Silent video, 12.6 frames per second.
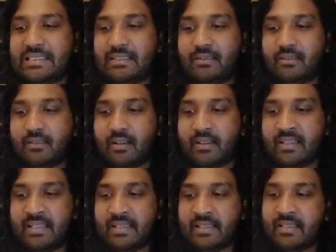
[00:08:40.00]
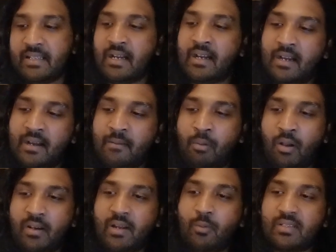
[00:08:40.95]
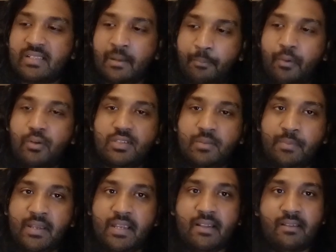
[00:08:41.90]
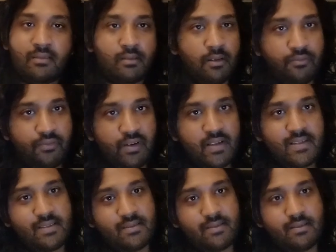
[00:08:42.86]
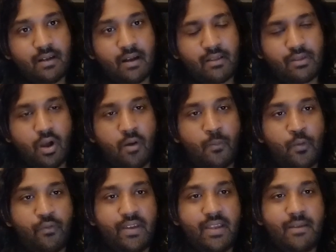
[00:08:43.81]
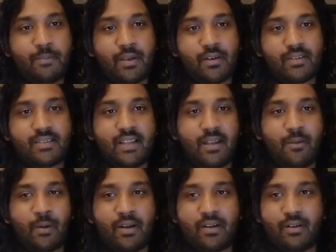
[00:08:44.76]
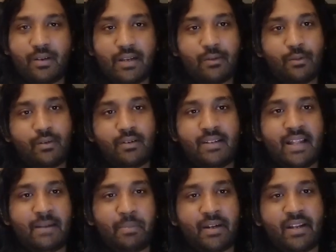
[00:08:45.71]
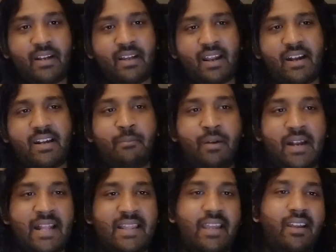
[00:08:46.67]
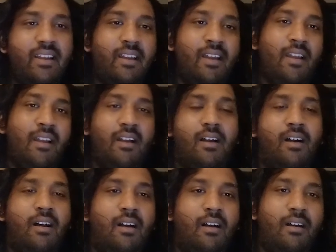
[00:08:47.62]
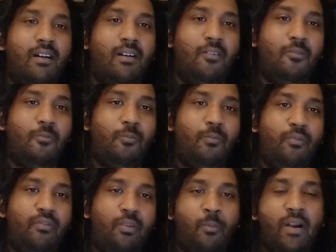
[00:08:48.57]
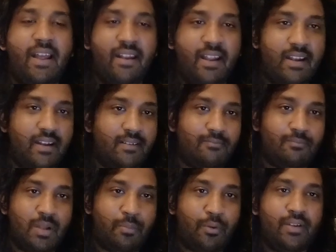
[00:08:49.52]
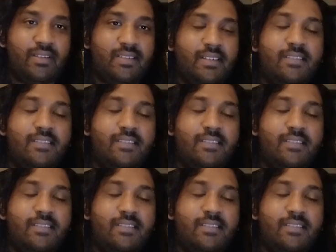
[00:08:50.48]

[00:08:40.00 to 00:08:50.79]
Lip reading: Balder was supposed to be in the first Thor movie because they wanted to include that particular character. But I think from what I read, the producers